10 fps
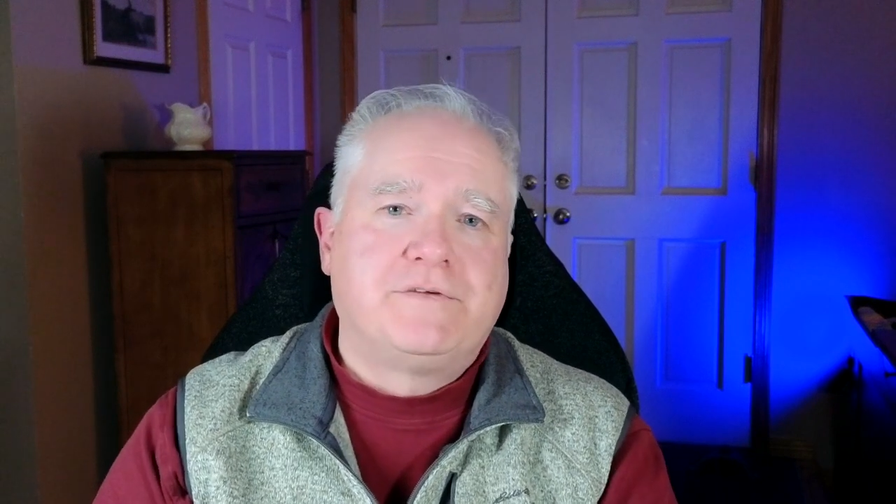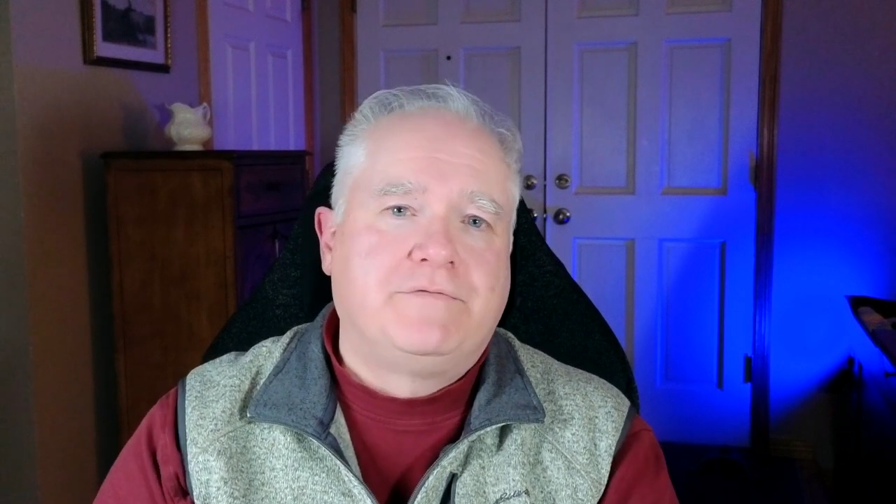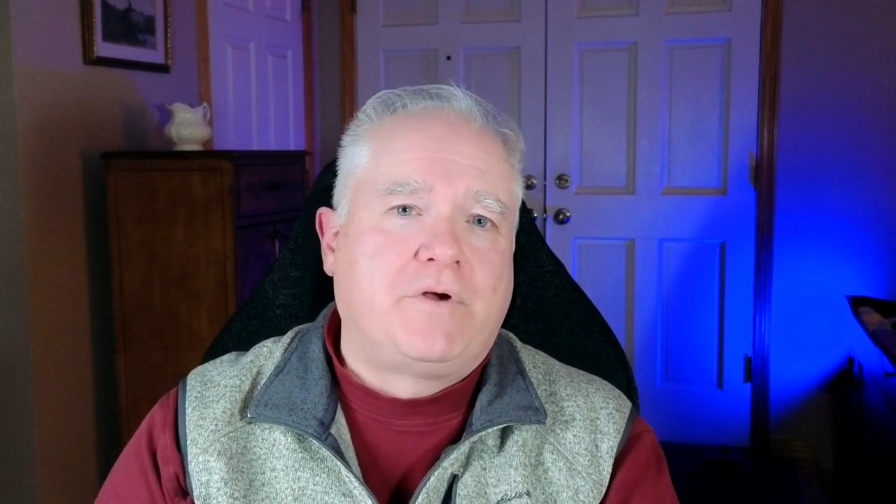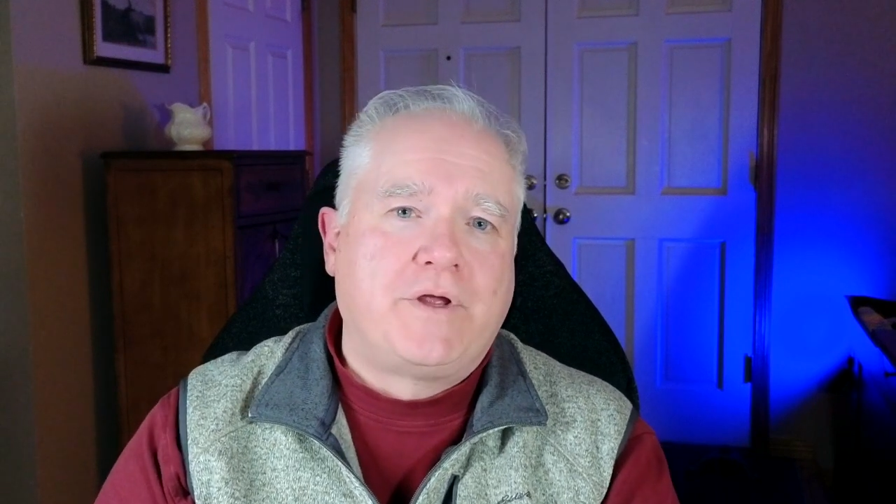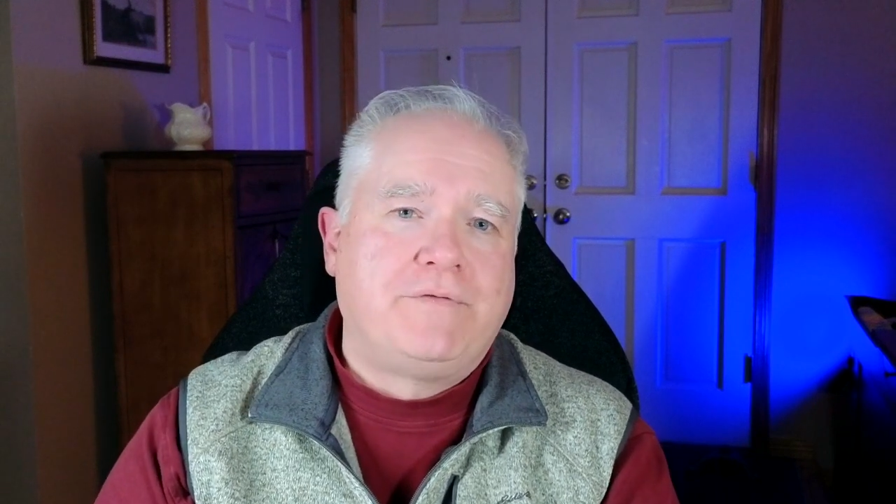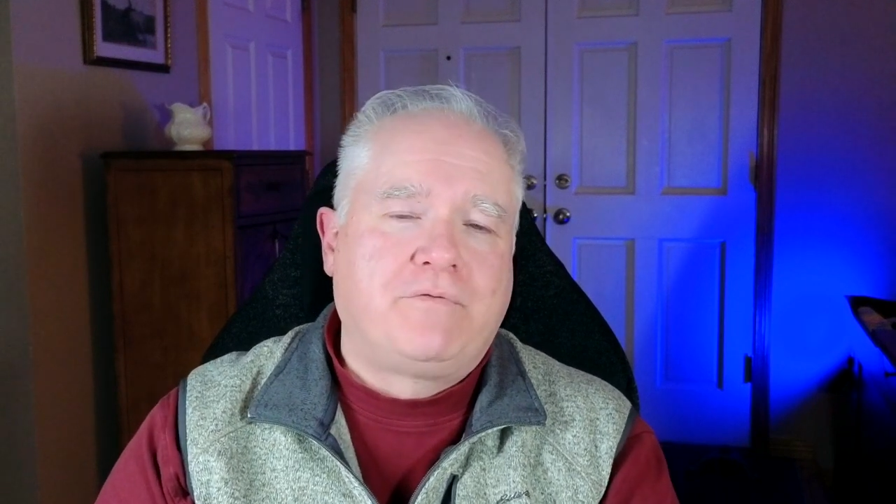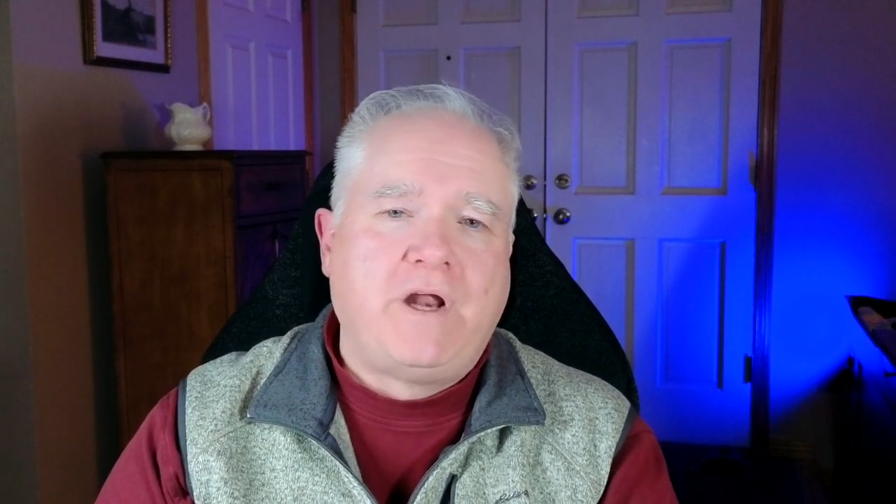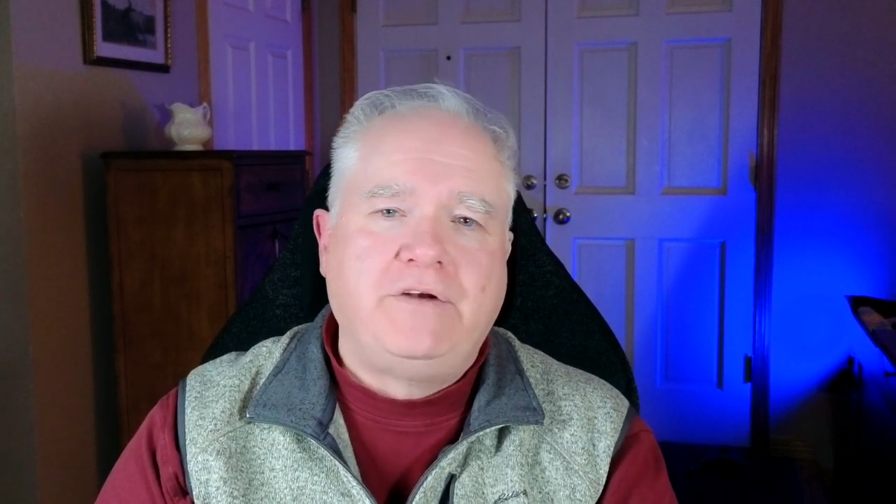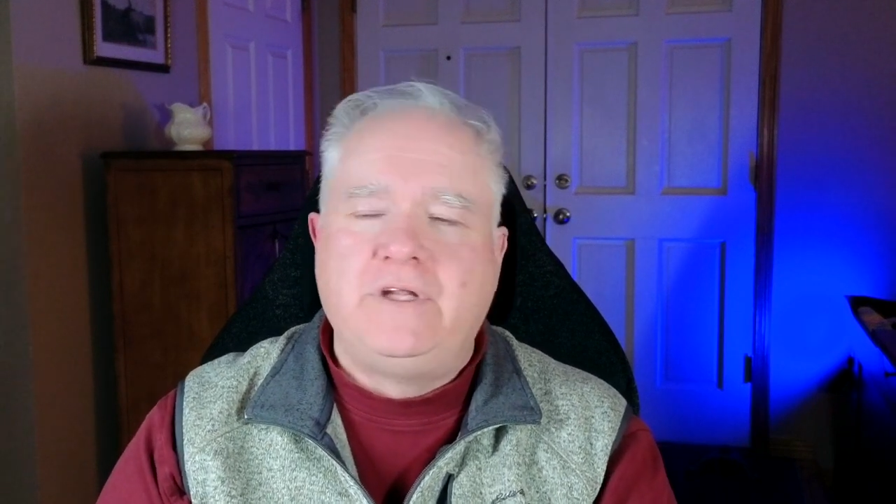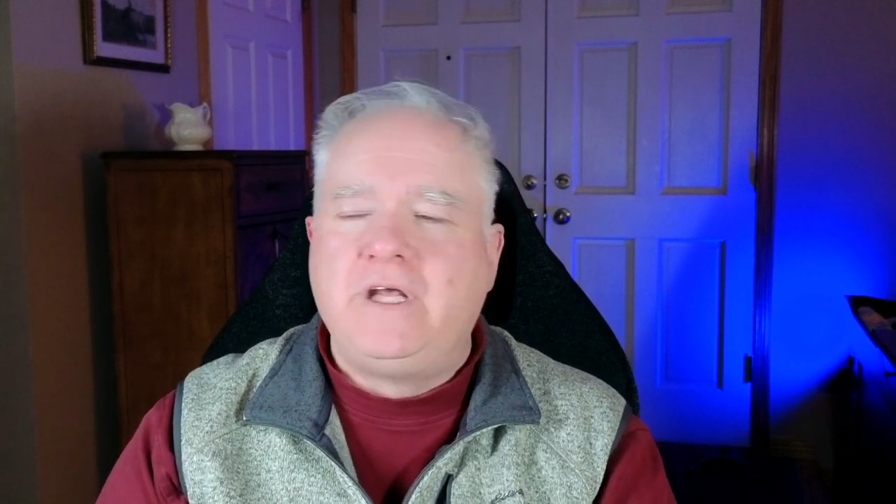very
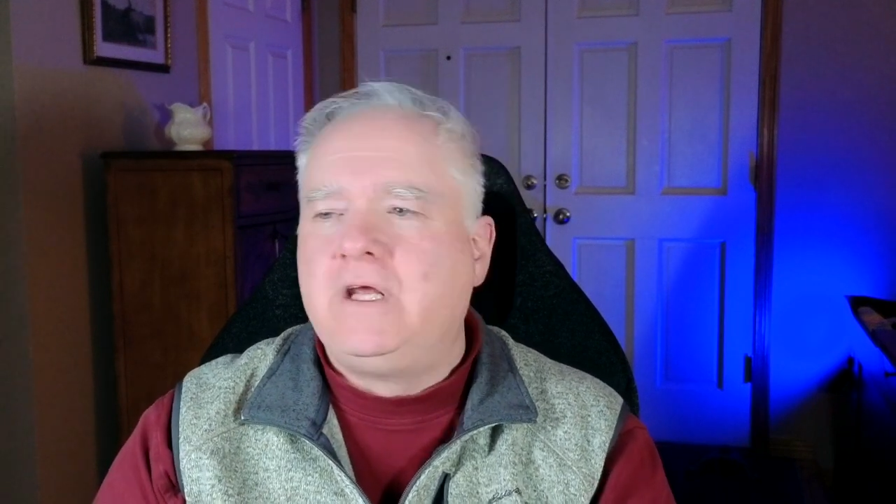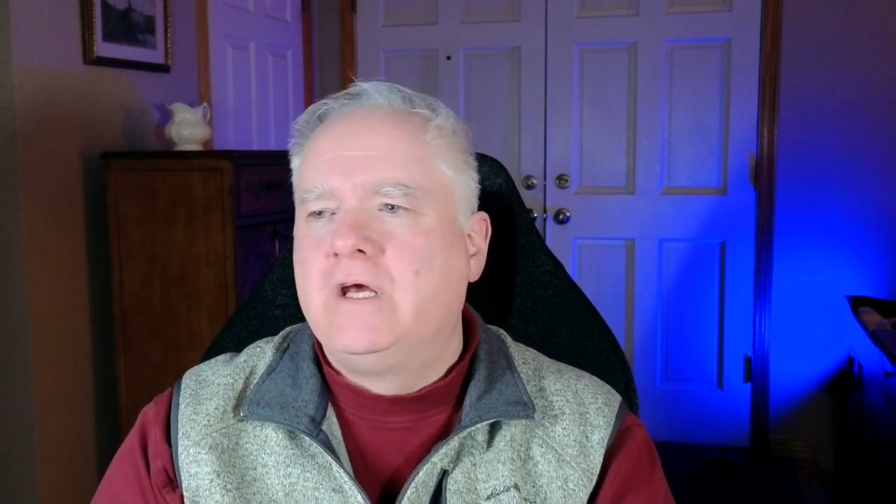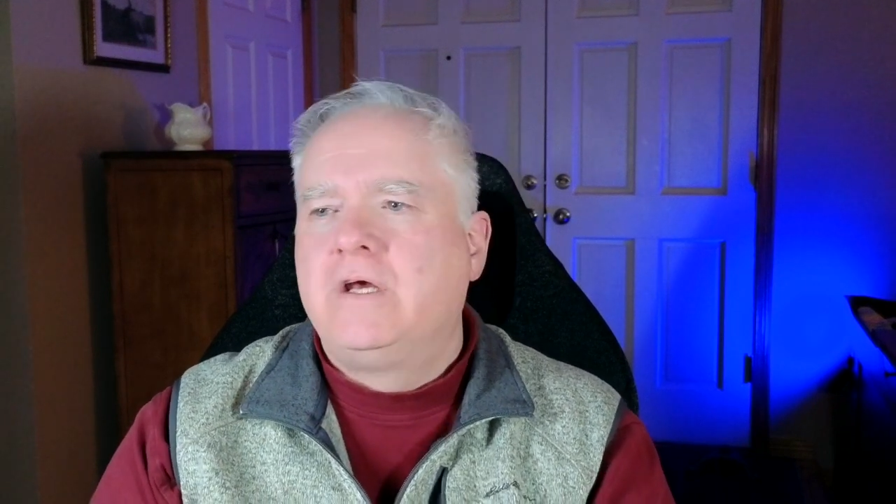friendly.